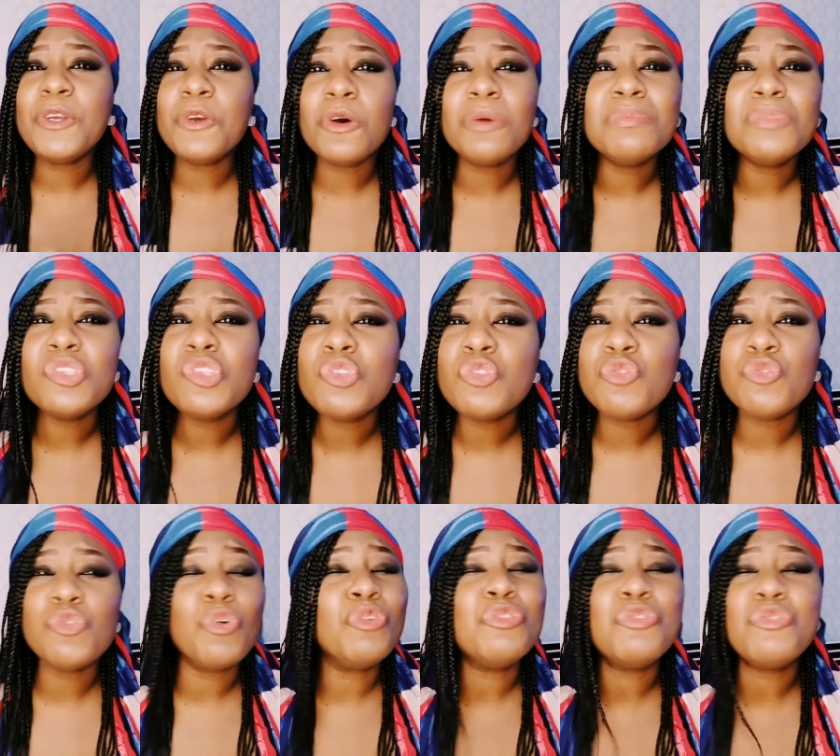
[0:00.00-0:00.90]
become
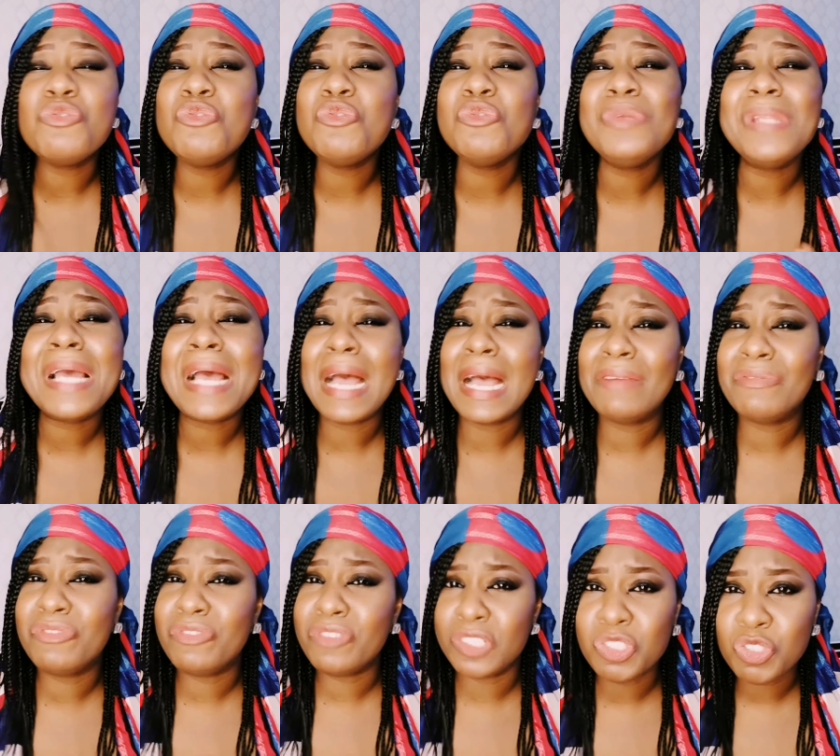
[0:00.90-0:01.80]
strong. You don't
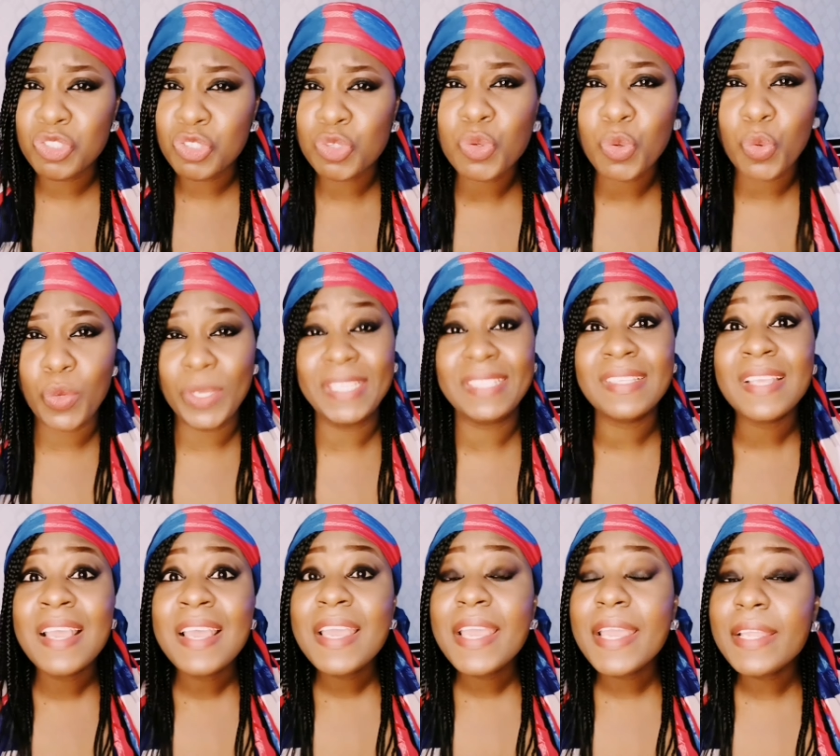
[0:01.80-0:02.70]
have a
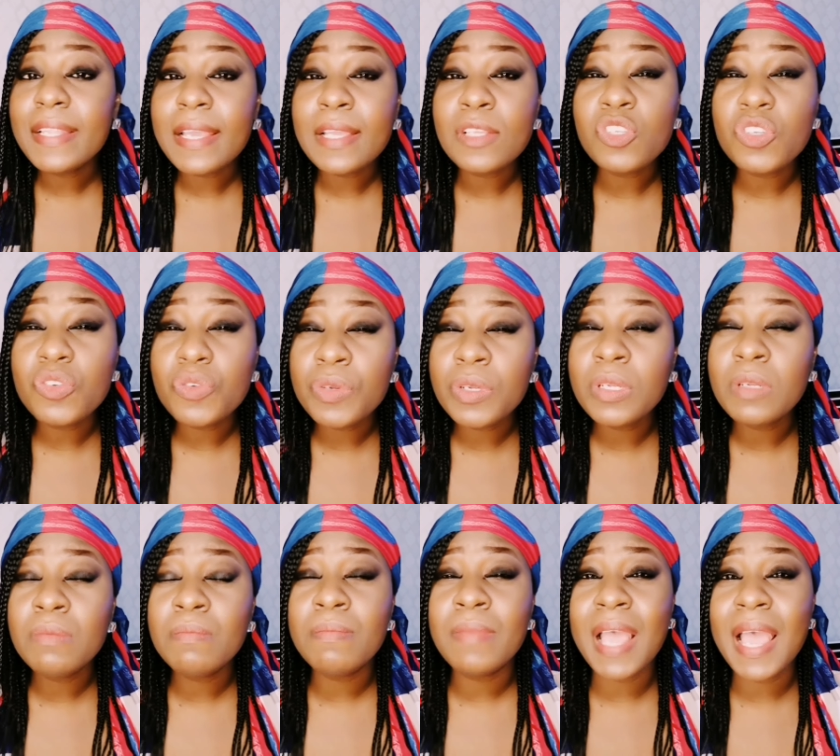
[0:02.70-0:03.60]
choice. A
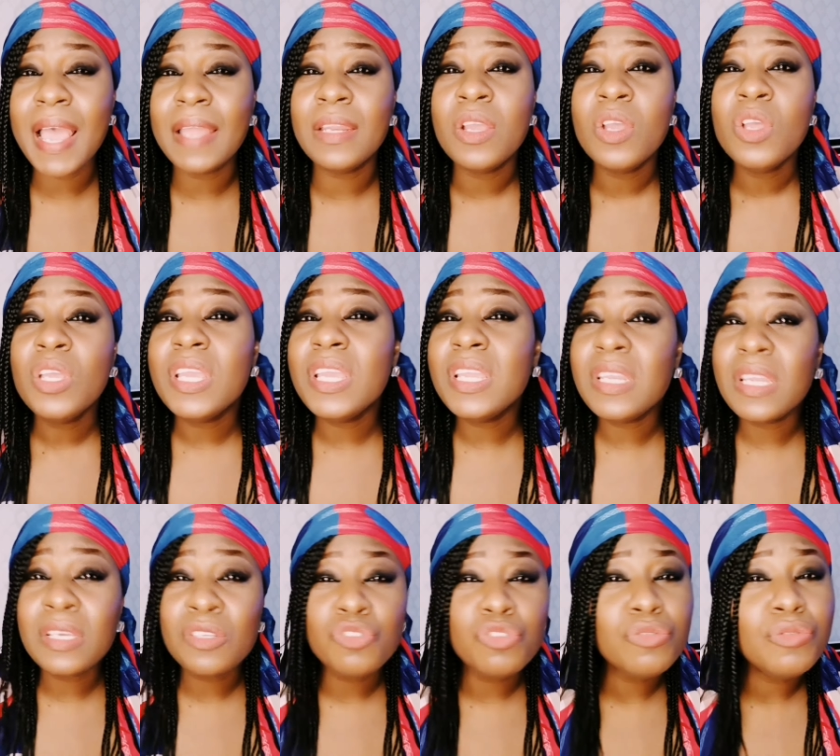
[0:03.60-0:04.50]
Nigerian man, a
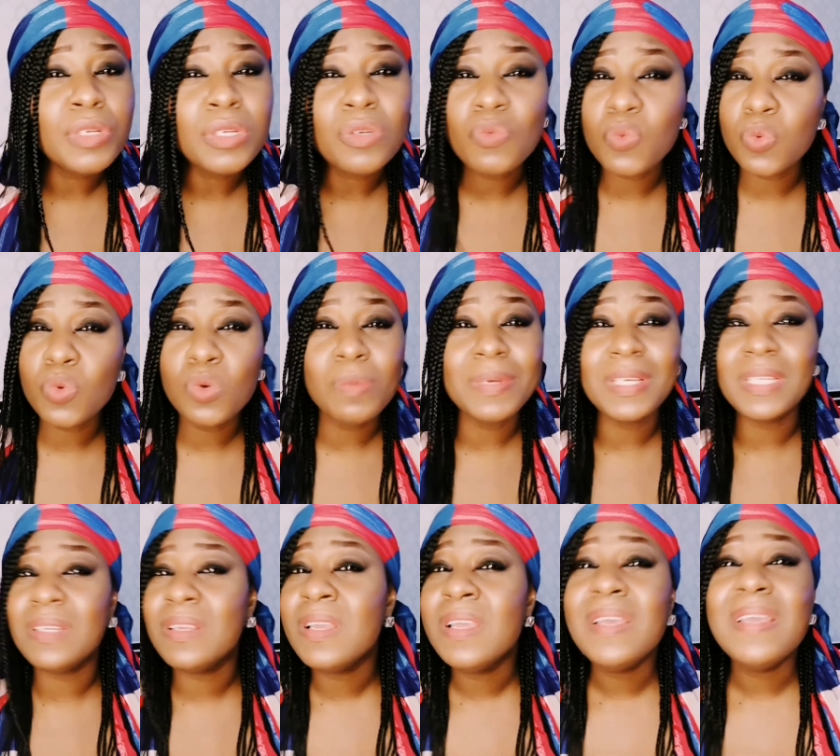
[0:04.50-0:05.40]
Nigerian
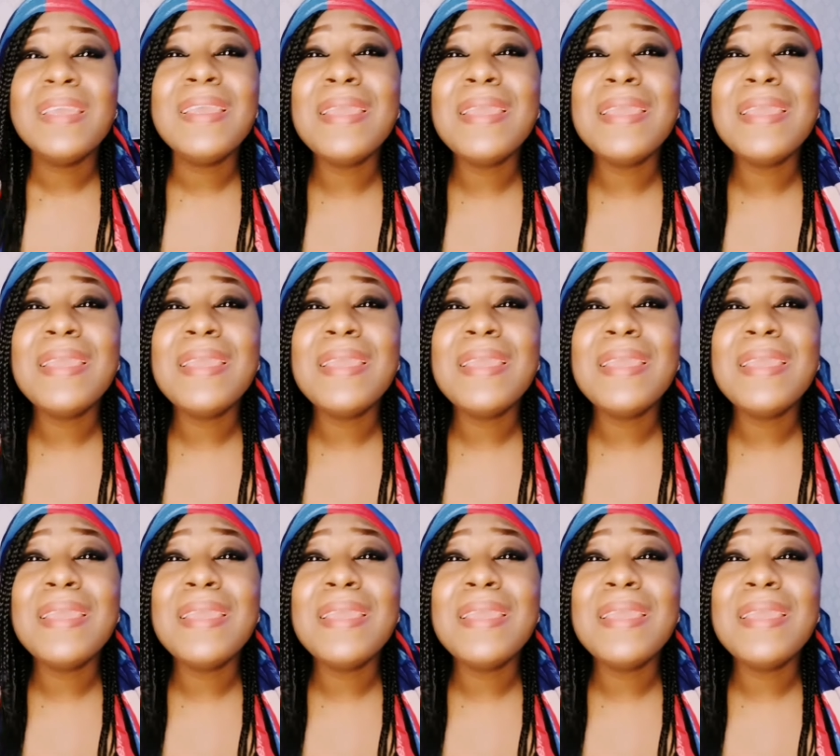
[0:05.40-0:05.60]
woman